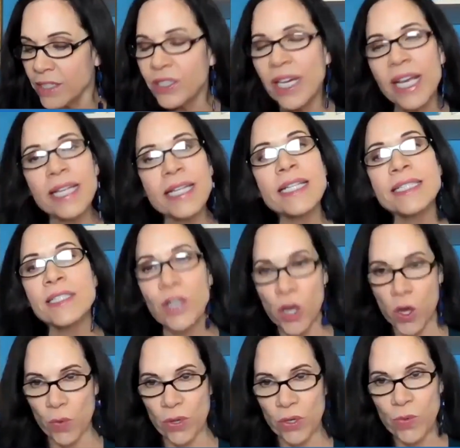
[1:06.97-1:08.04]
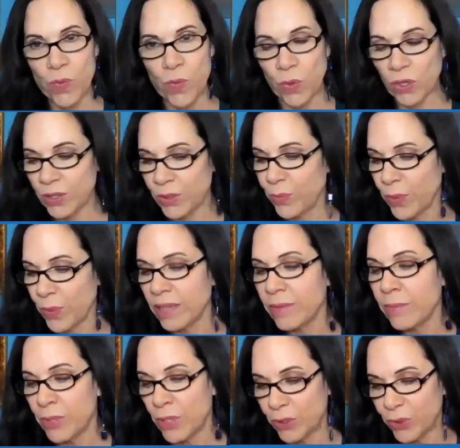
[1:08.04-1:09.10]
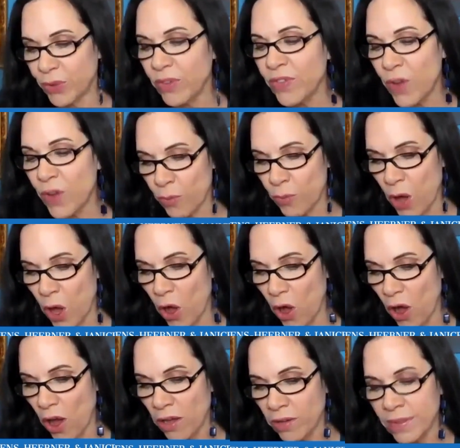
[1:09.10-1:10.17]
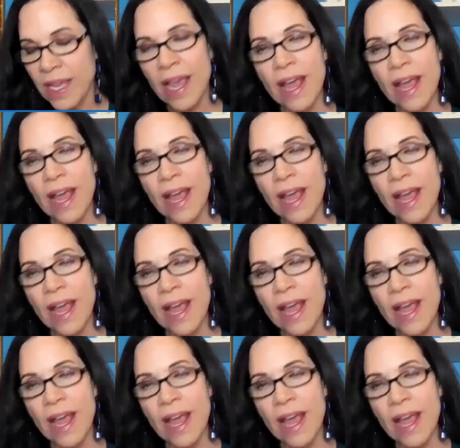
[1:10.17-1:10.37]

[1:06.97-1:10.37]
Janice Cohen works with Mutual of Omaha